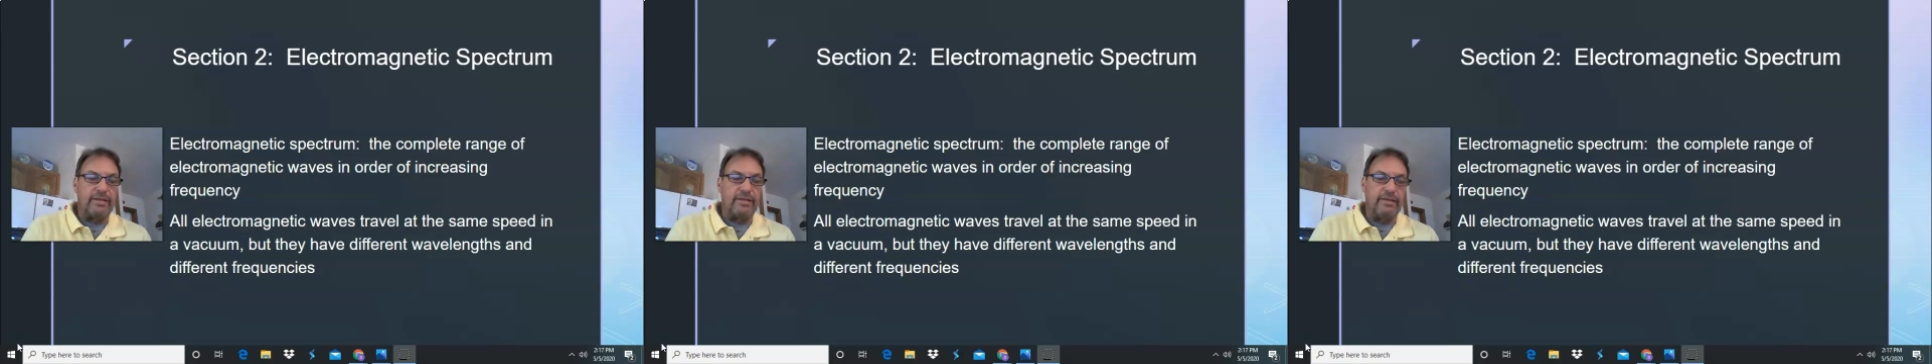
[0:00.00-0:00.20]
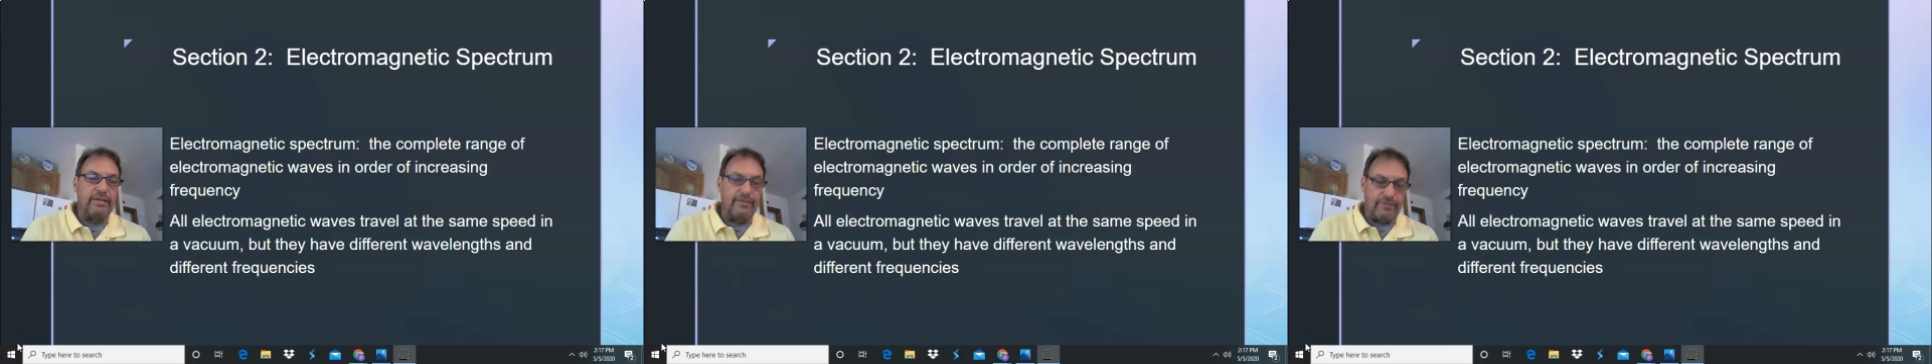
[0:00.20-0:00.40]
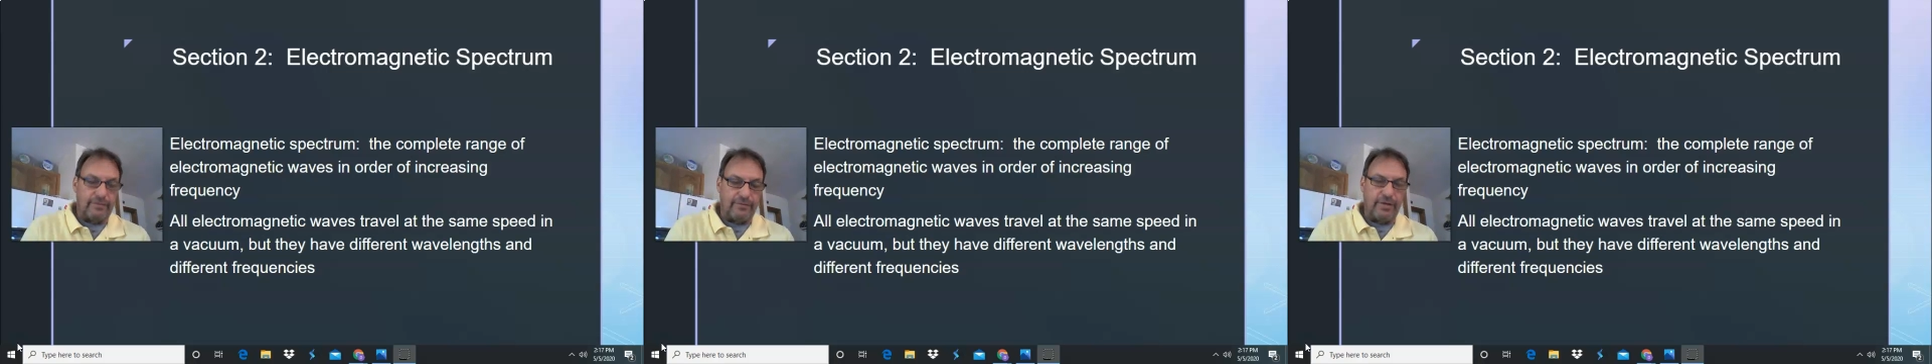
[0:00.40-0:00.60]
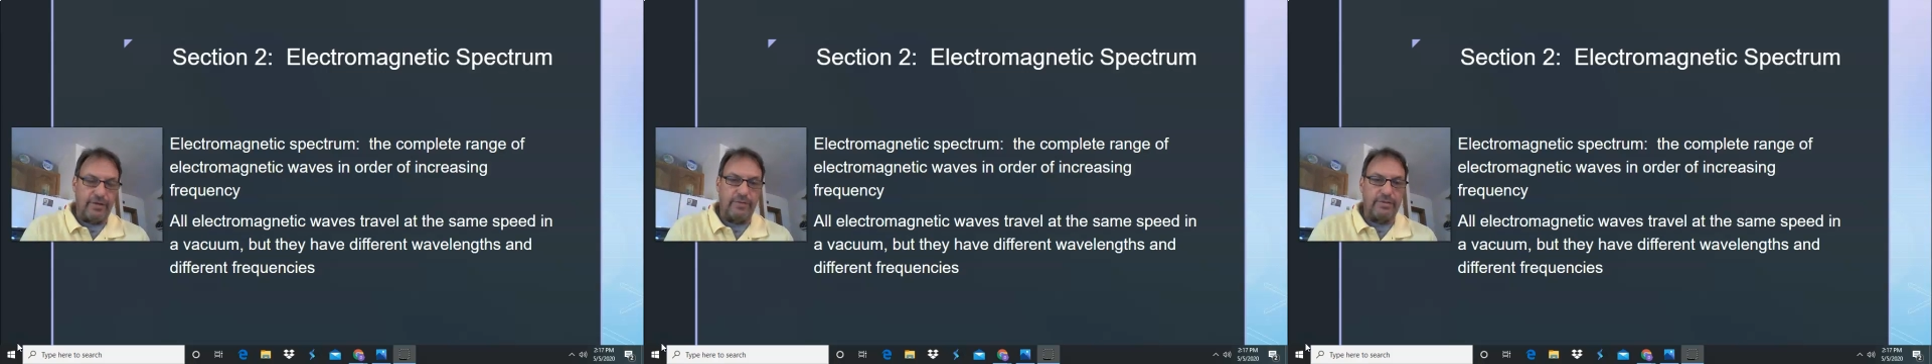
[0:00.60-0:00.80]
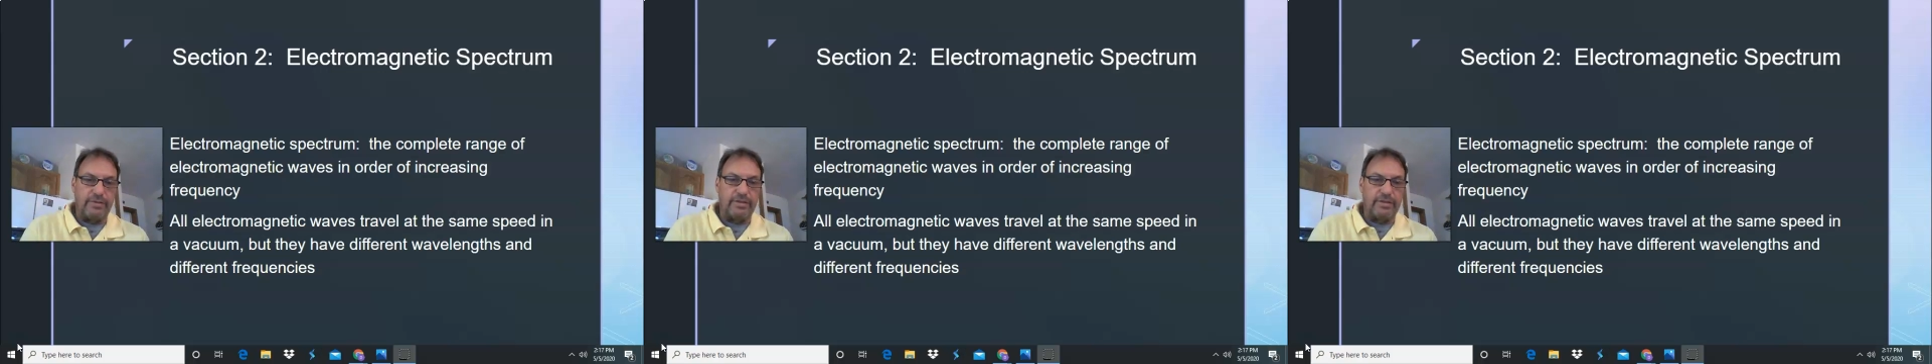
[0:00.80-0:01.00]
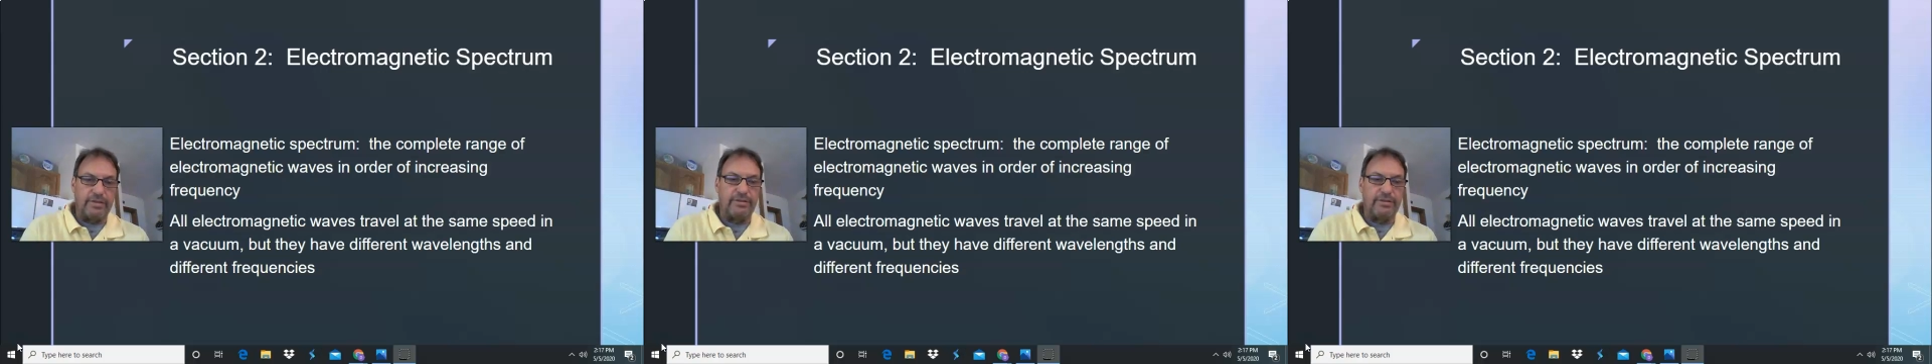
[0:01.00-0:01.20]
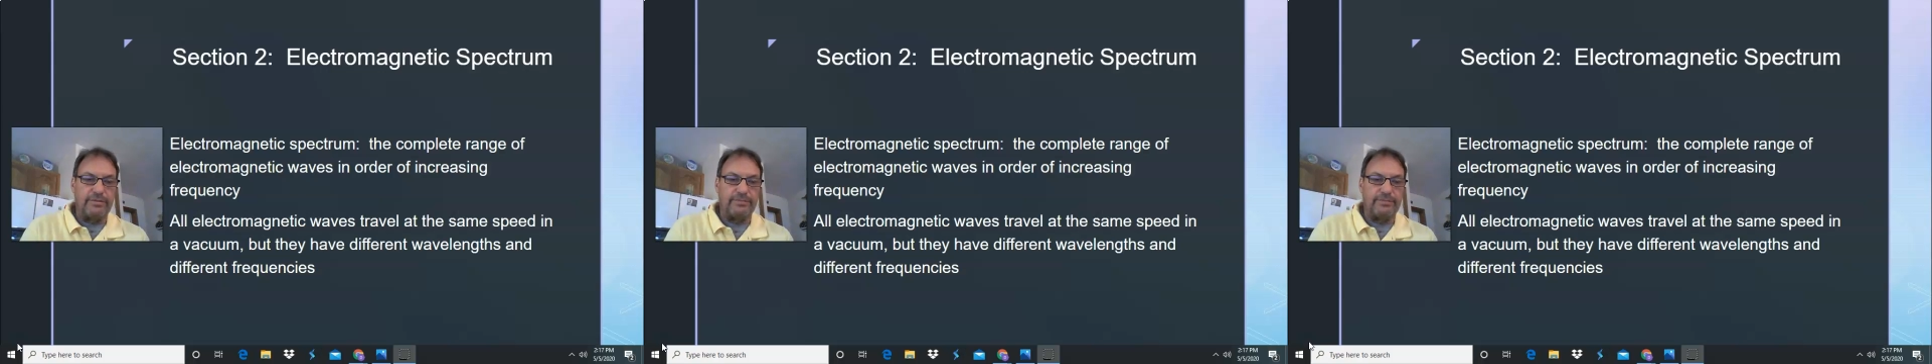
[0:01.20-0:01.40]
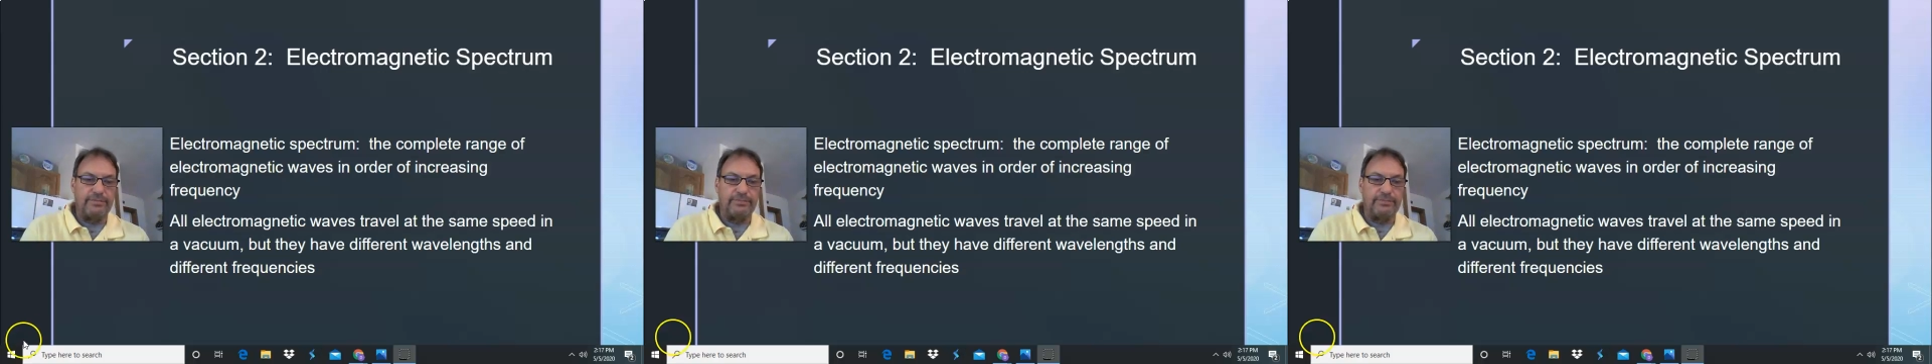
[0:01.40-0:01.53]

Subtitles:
and different frequencies.